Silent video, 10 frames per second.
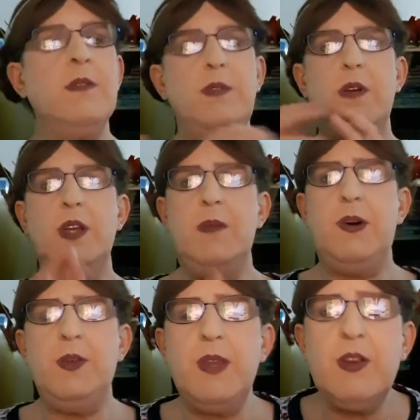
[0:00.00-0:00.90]
not going to
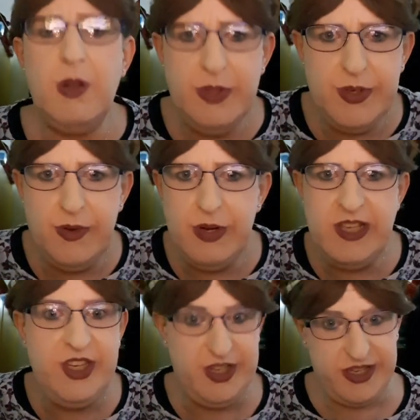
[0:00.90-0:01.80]
bother with
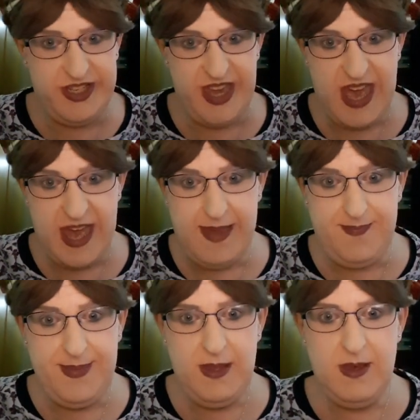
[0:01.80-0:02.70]
contouring just yet,
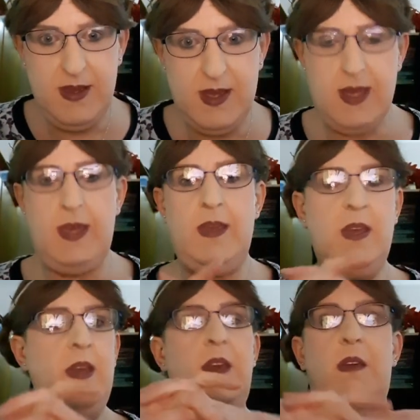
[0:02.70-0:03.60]
okay,
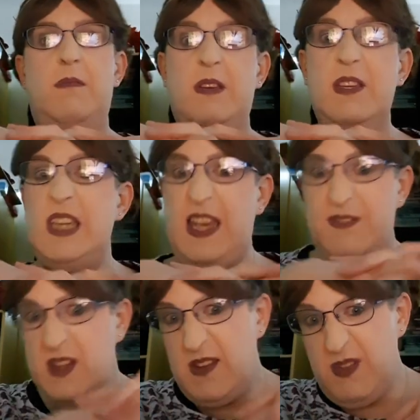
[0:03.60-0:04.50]
because
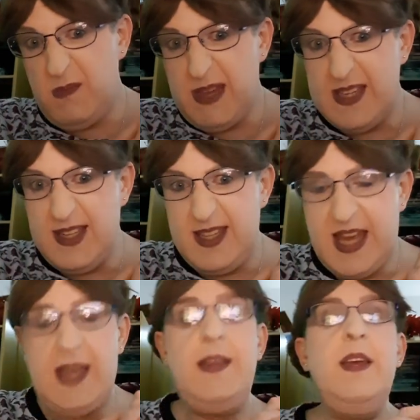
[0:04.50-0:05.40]
even I've not mastered
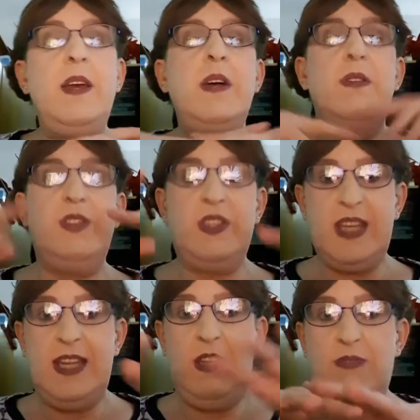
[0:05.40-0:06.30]
that. Just
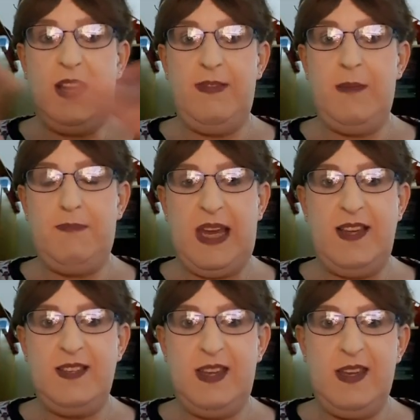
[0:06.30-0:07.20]
getting you ready for the
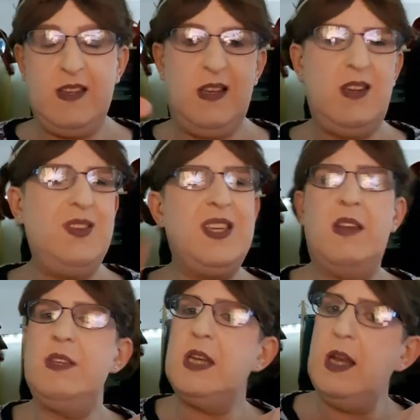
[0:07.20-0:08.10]
basics. I know it
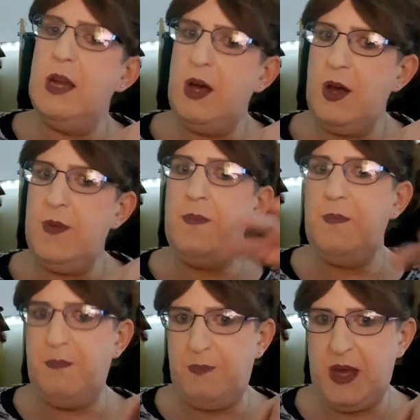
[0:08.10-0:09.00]
sounds like a lot,
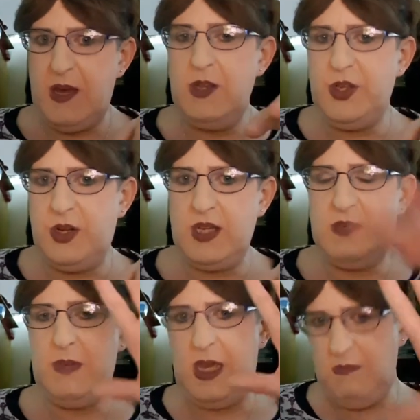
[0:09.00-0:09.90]
but
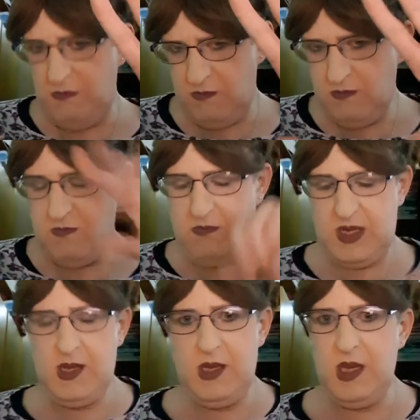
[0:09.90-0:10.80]
trust me,
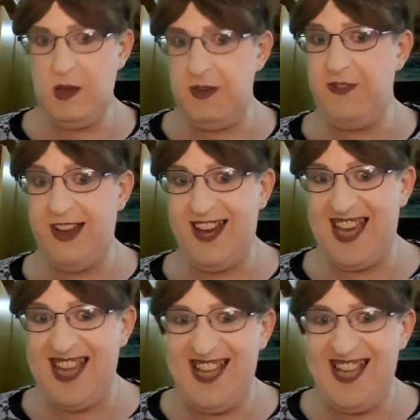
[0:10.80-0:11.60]
it'll be fine.